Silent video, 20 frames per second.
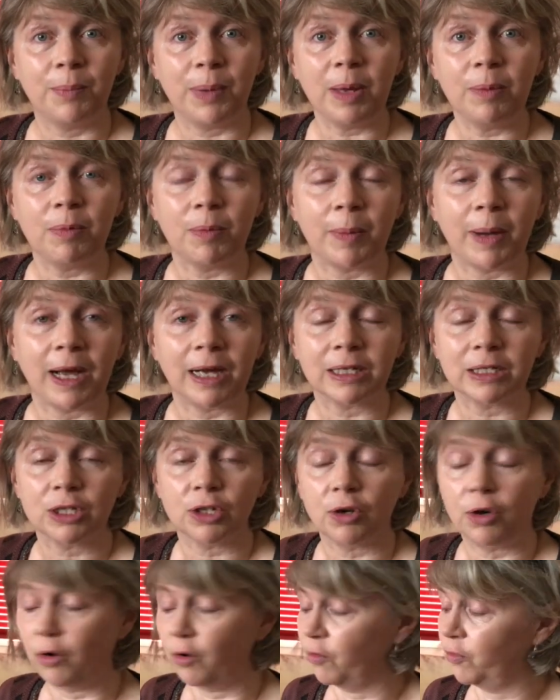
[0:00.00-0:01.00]
paperbacks
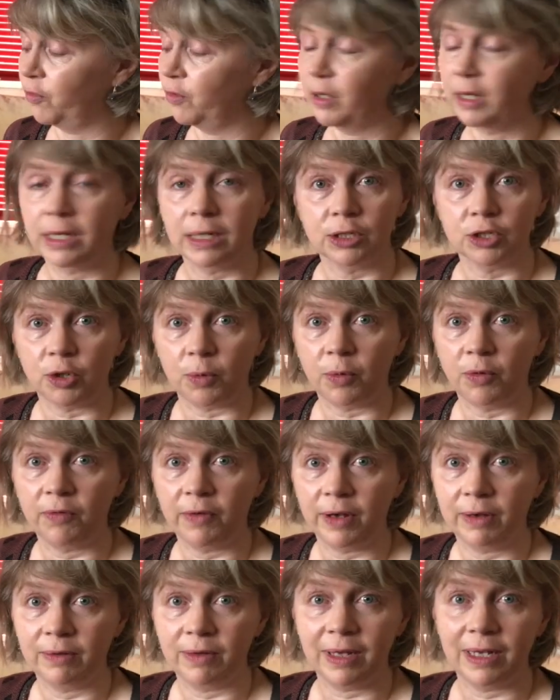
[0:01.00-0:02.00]
of Little Shop of
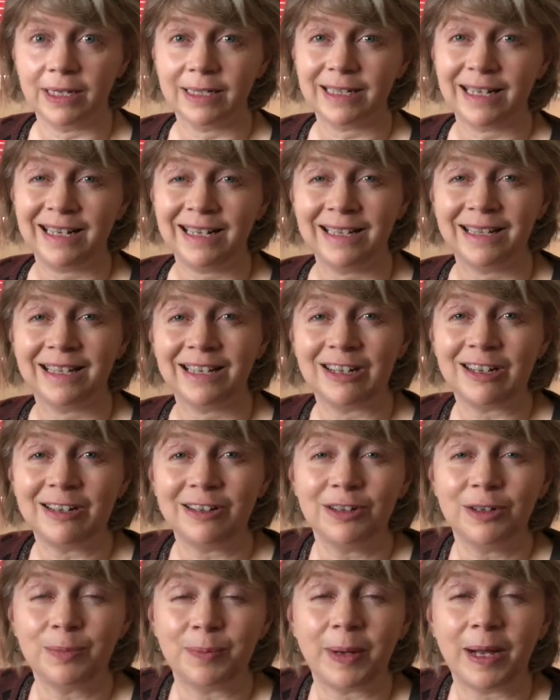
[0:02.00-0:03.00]
Found Things and the
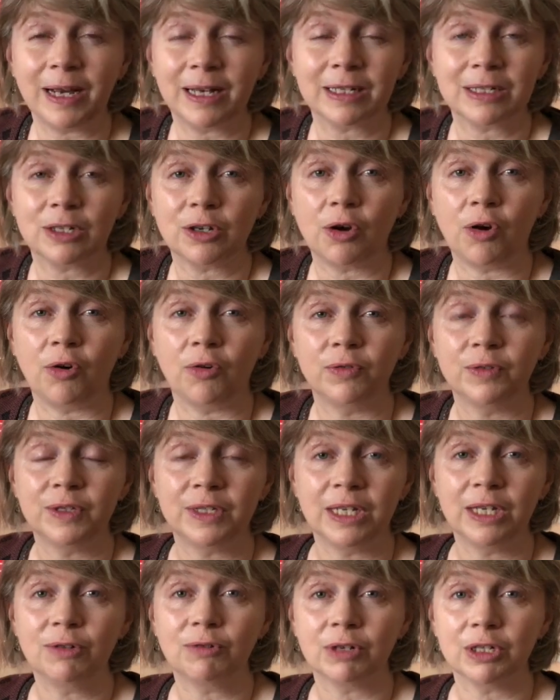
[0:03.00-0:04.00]
hardbacks of
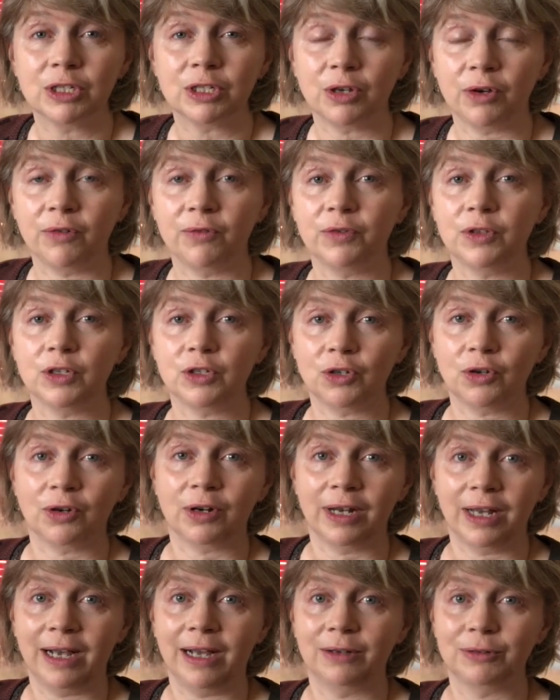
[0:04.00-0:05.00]
Secrets of the
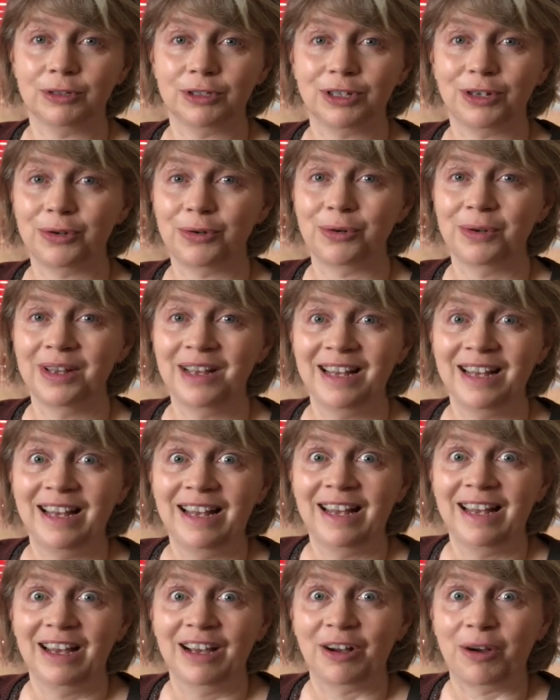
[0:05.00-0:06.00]
Chocolate House. So,
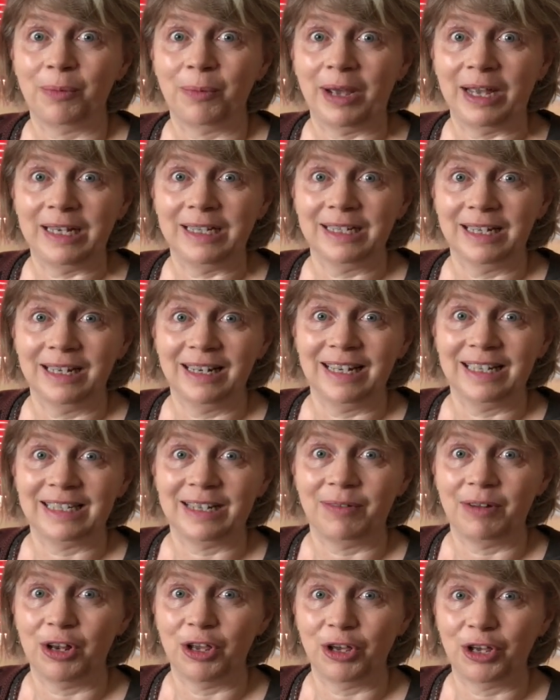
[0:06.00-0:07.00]
right, let's
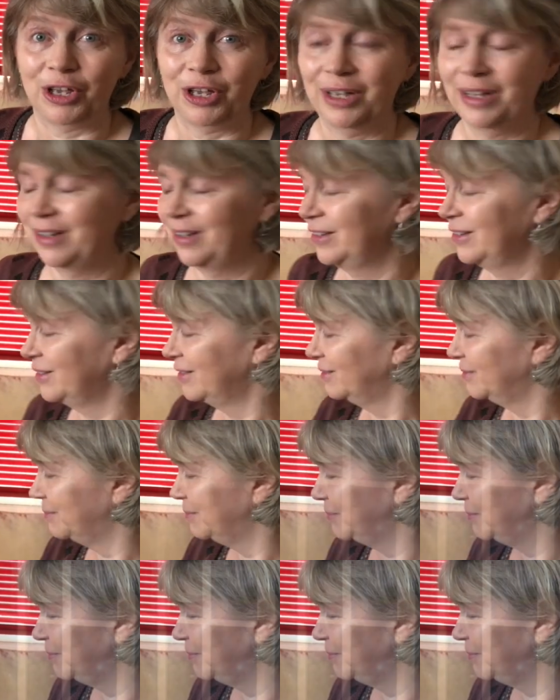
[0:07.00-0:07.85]
have a look.